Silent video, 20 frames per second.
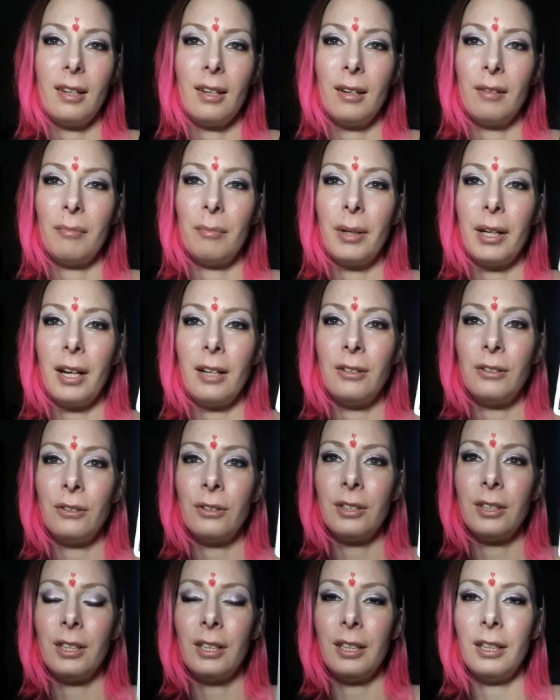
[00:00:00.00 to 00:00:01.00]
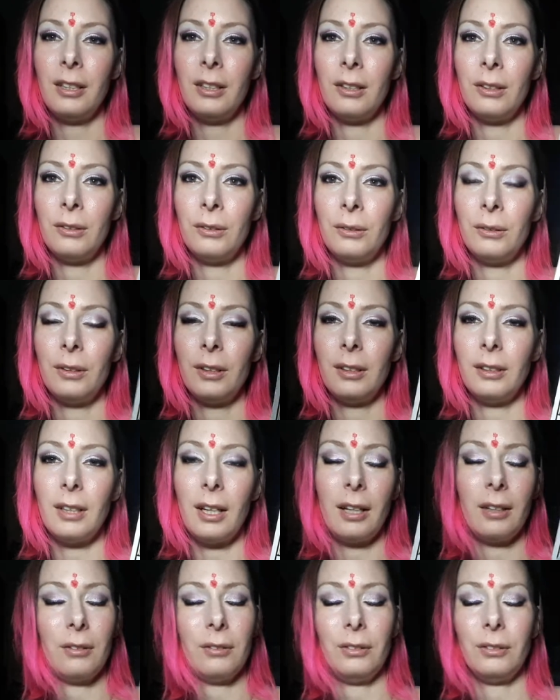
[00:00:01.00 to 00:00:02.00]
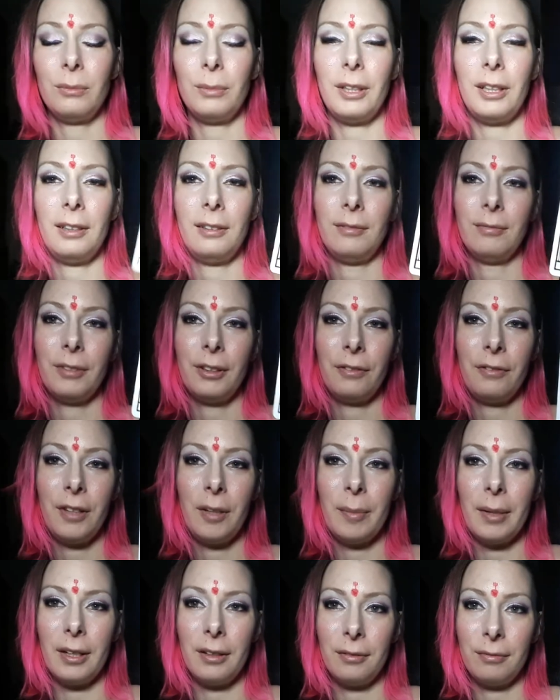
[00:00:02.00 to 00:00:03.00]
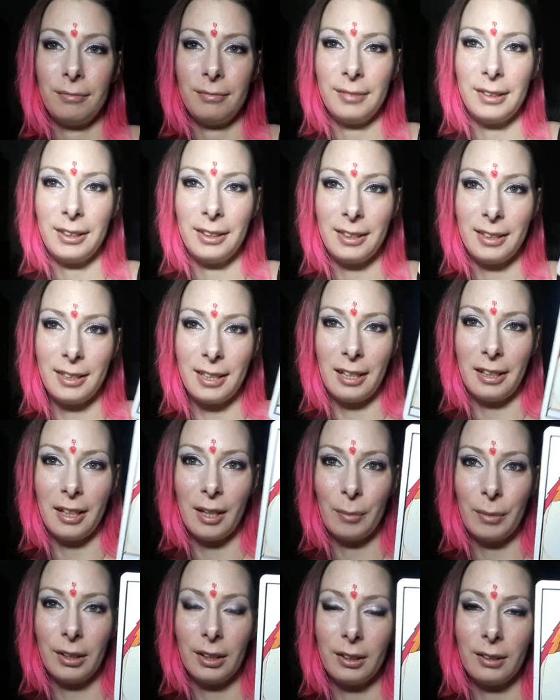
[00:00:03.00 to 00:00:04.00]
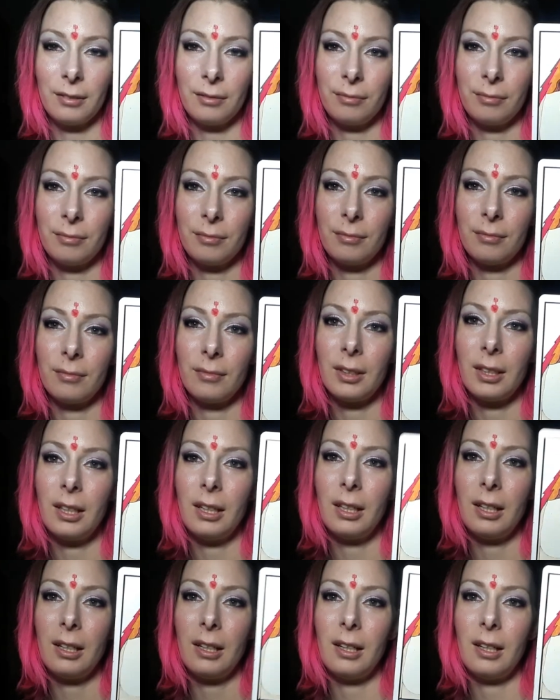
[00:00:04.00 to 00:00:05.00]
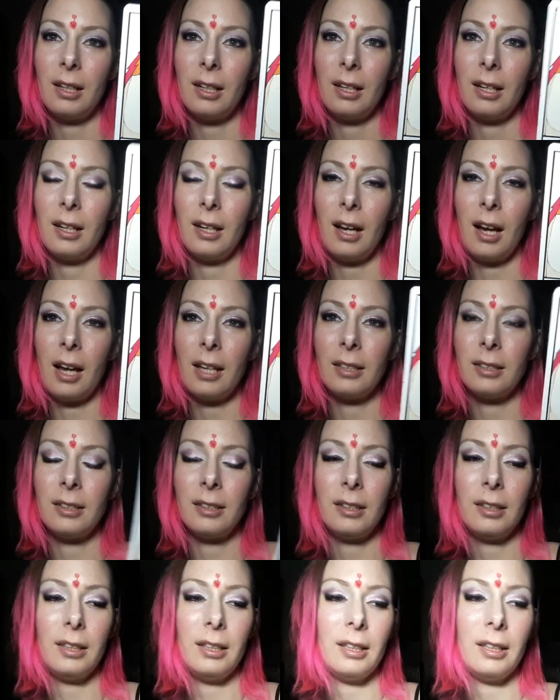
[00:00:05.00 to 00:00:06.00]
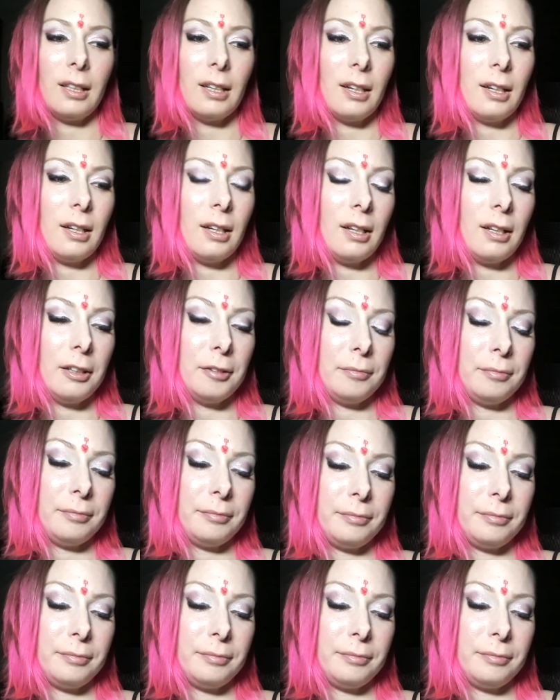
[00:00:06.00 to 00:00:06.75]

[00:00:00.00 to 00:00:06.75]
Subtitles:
But I do see you, well, the female in this dynamic. I see has